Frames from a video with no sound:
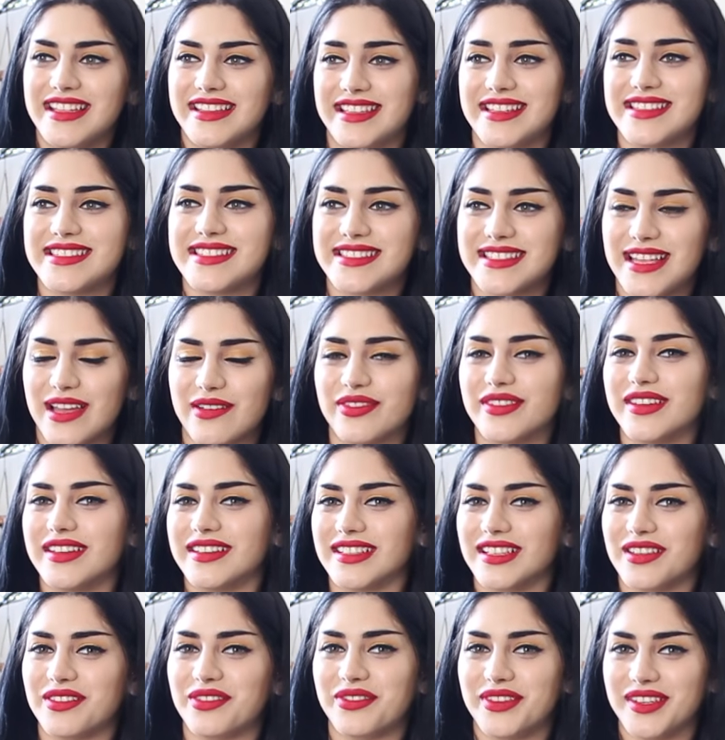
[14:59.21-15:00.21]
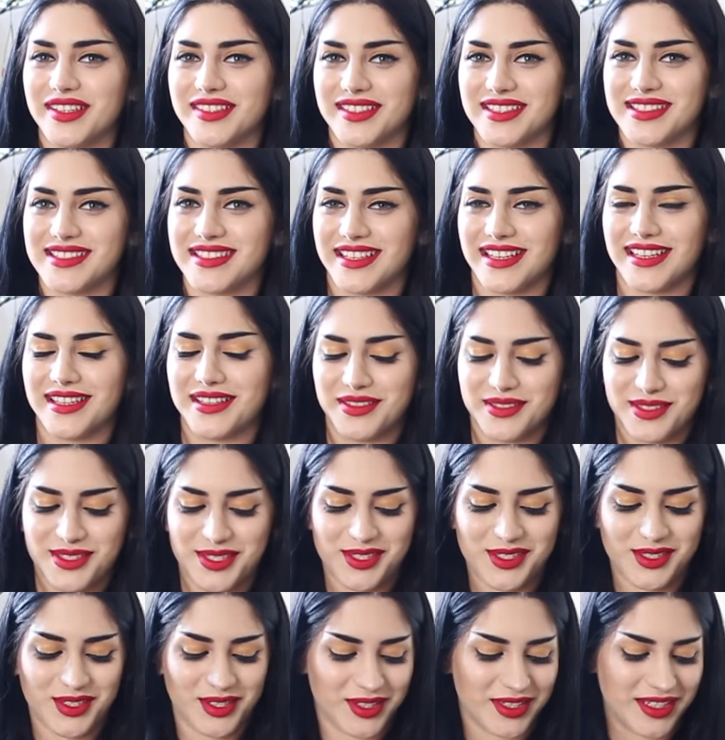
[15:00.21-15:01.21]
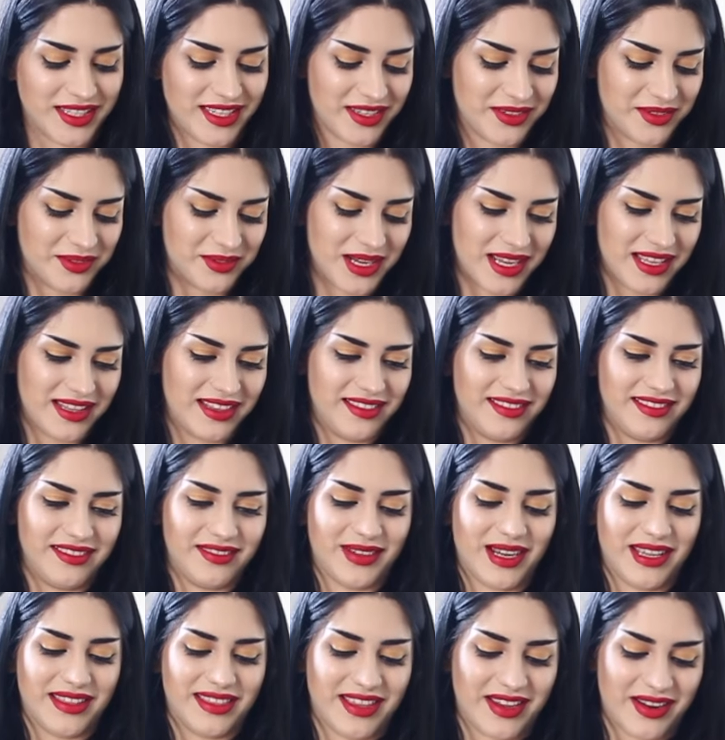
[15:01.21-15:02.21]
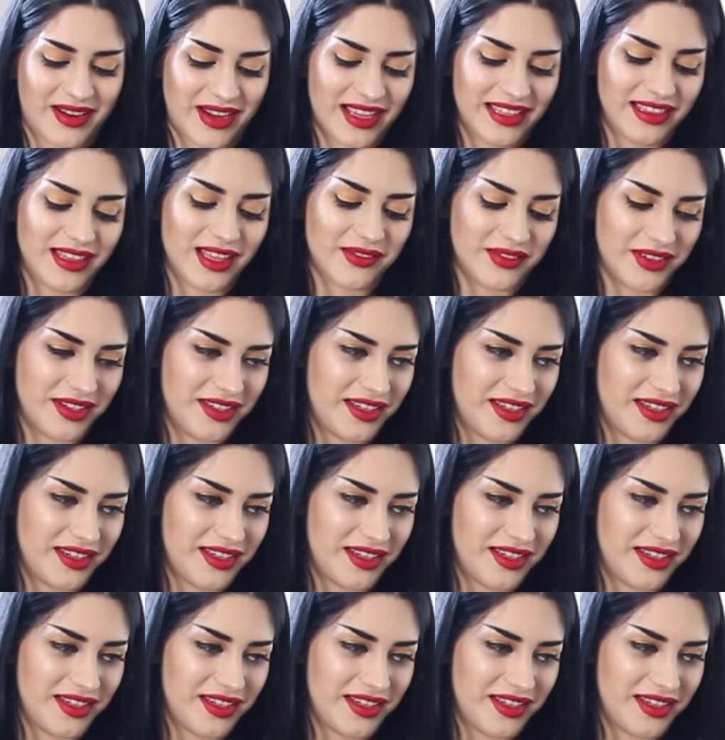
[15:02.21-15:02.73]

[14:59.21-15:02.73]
this definitely feels like sturdy and right right there. I love